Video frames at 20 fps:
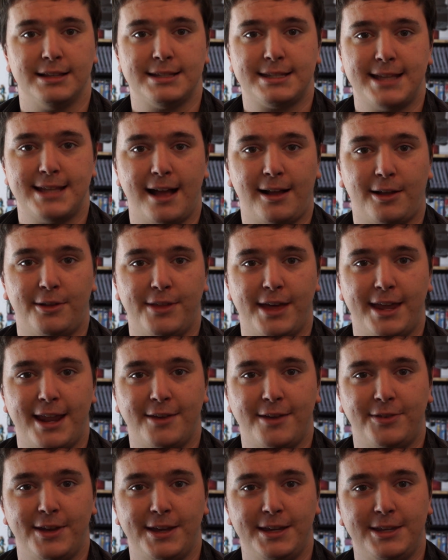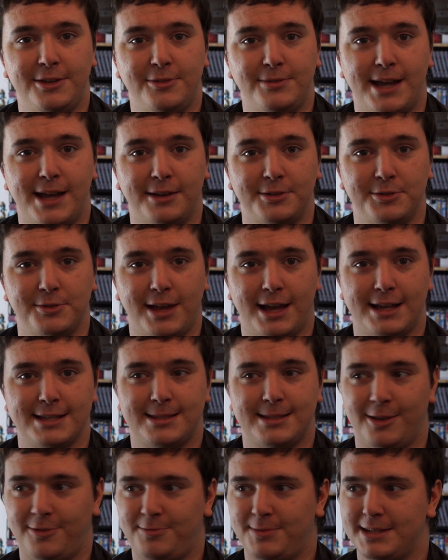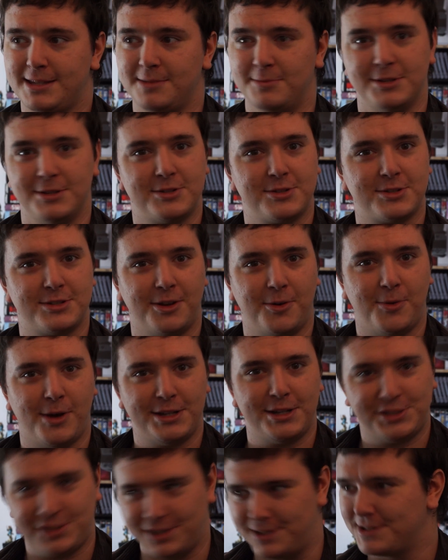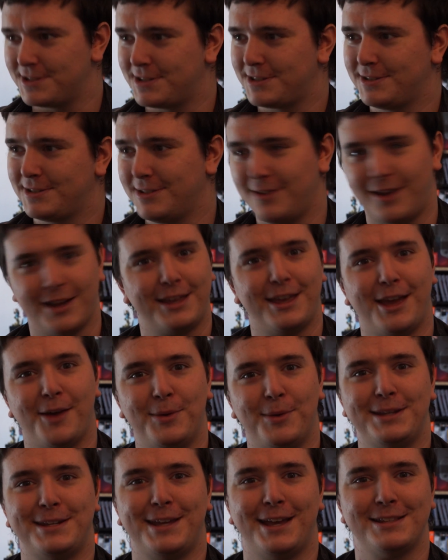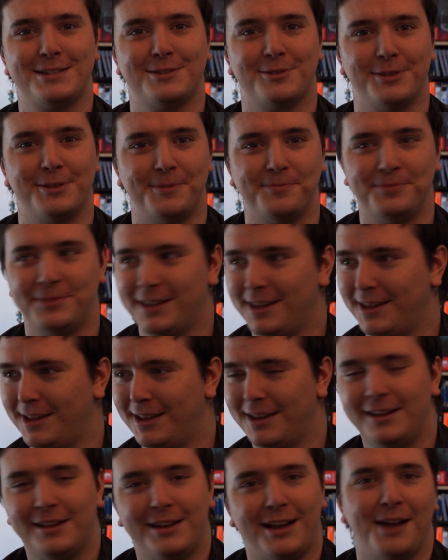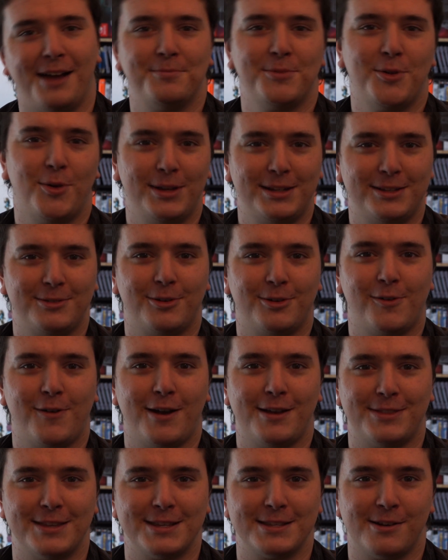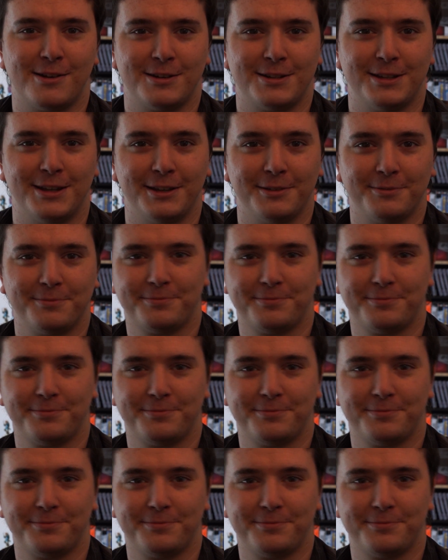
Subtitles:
tackle that FAQ now. You guys left me some interesting questions. I can't wait to answer them. I'm going to regret this, aren't I?